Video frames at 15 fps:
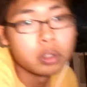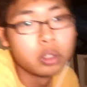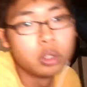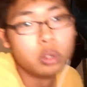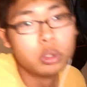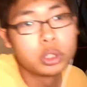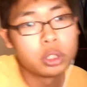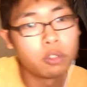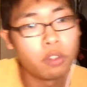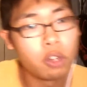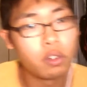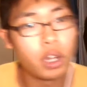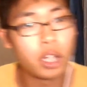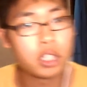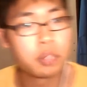Who's your
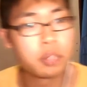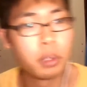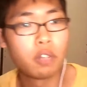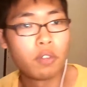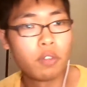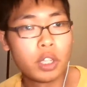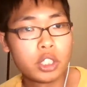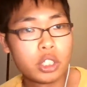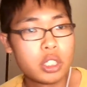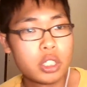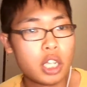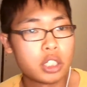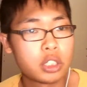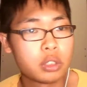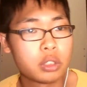favorite X-Men, Avengers
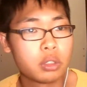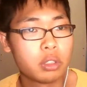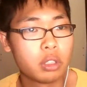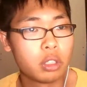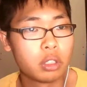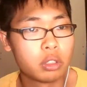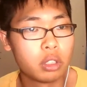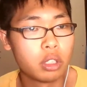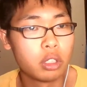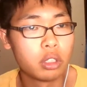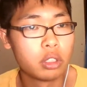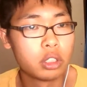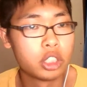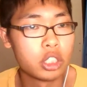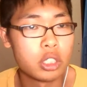slash
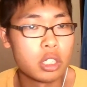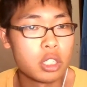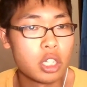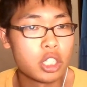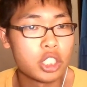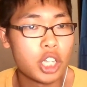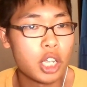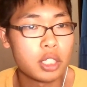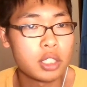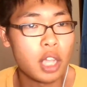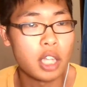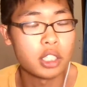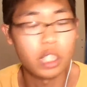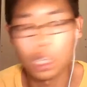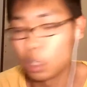Justice League
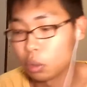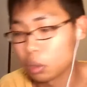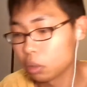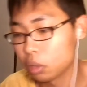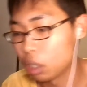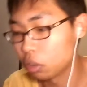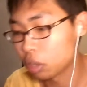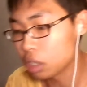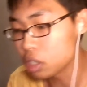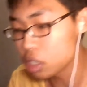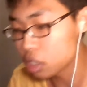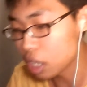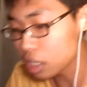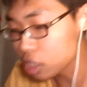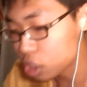slash Hill? Oh,
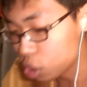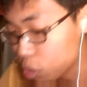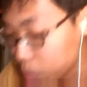that's too